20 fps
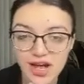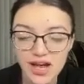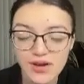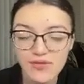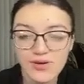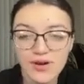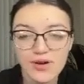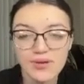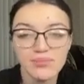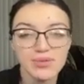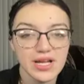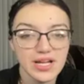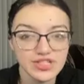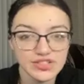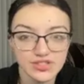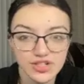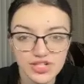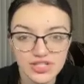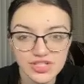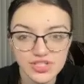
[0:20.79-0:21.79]
I wear a black
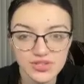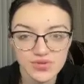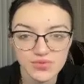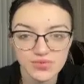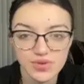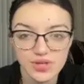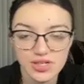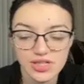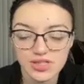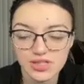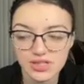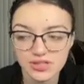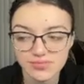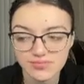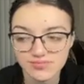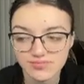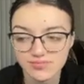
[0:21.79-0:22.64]
dress to work